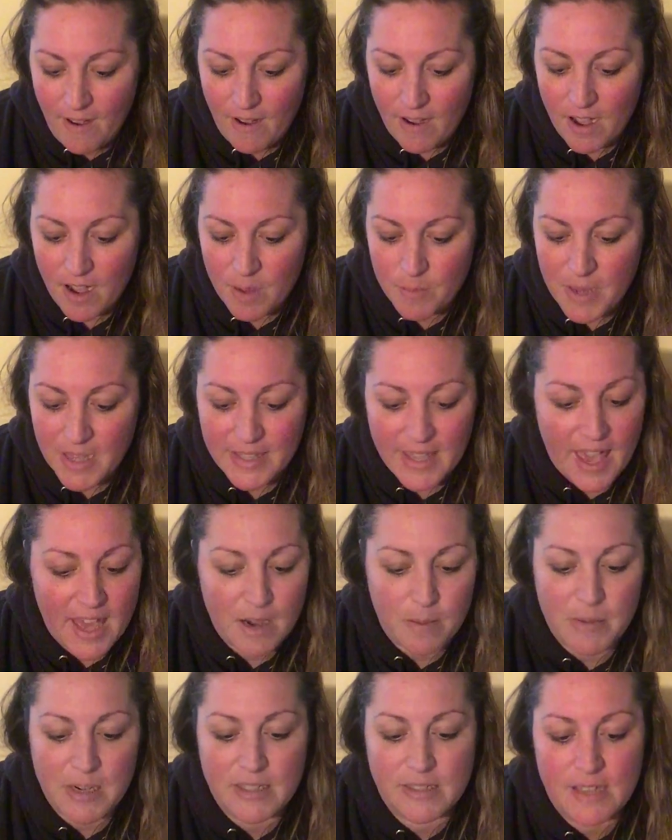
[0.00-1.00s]

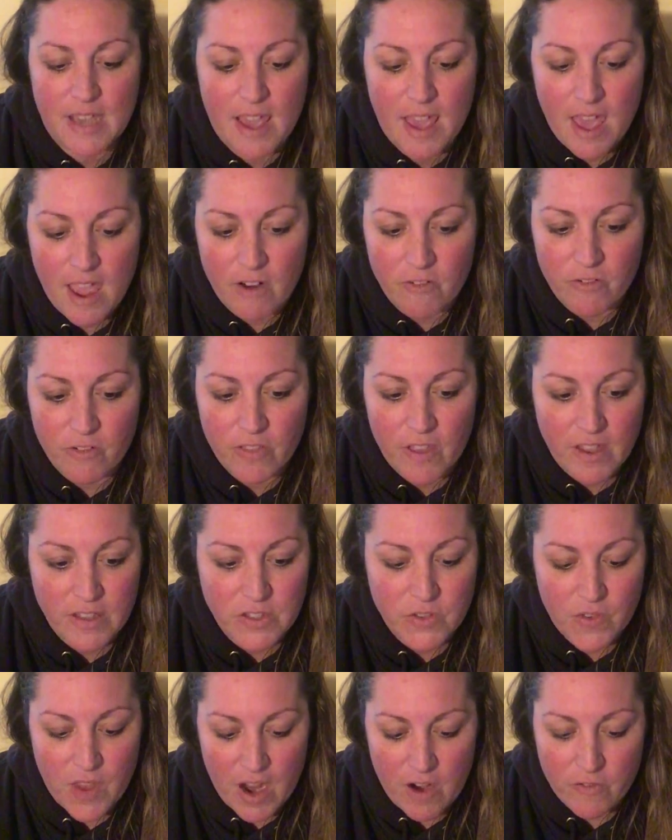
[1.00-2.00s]
Again, I'm going to say at the
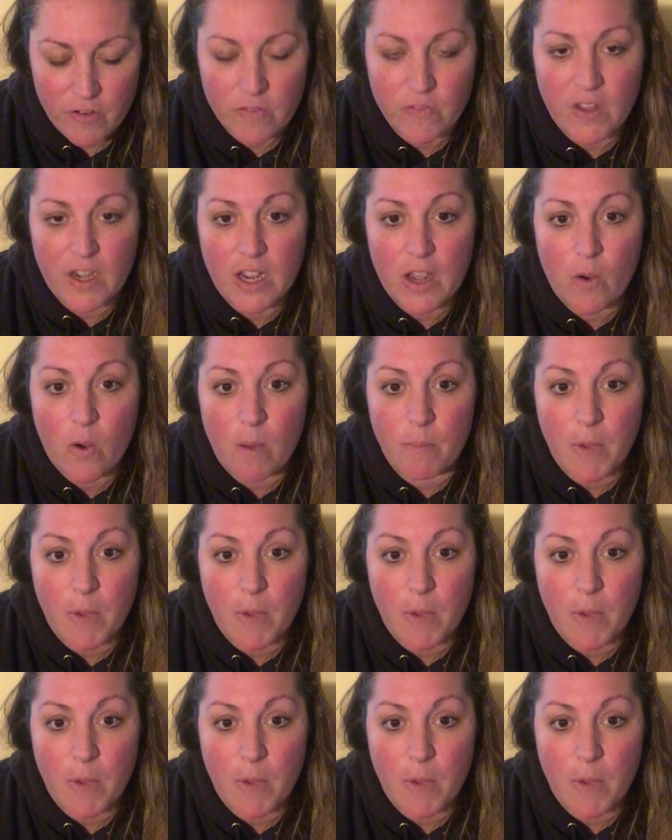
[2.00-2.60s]
end of every video,